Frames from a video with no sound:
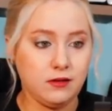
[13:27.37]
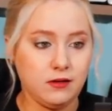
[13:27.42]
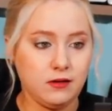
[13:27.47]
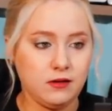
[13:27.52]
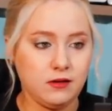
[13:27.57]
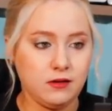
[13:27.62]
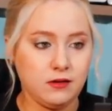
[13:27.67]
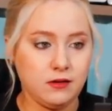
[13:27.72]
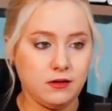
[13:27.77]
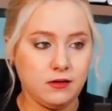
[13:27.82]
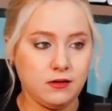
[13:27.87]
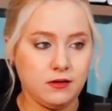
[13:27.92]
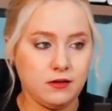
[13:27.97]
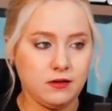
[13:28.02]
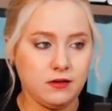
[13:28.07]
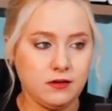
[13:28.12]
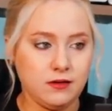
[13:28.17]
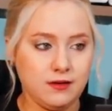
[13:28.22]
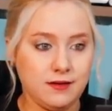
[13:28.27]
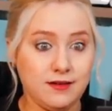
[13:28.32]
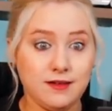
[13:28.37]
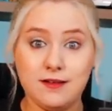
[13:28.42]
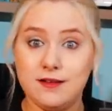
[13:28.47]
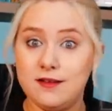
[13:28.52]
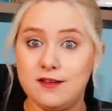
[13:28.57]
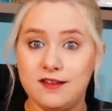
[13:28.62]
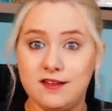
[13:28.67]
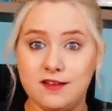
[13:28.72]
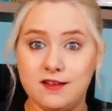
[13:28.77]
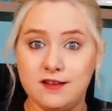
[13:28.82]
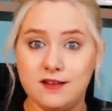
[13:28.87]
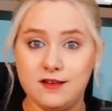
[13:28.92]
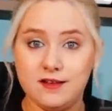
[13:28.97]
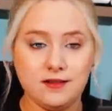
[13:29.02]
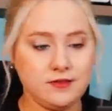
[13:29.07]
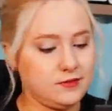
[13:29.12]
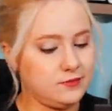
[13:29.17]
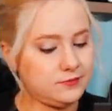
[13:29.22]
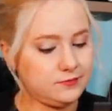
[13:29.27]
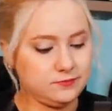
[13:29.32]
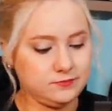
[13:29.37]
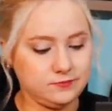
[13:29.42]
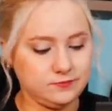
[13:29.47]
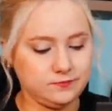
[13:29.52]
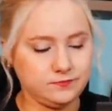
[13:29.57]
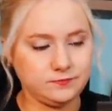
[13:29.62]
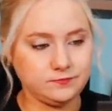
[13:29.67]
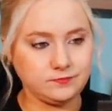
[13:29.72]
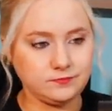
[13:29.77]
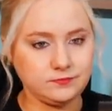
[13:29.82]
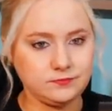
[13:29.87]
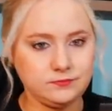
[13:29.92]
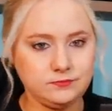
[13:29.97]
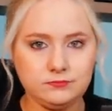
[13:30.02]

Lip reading: [no speech]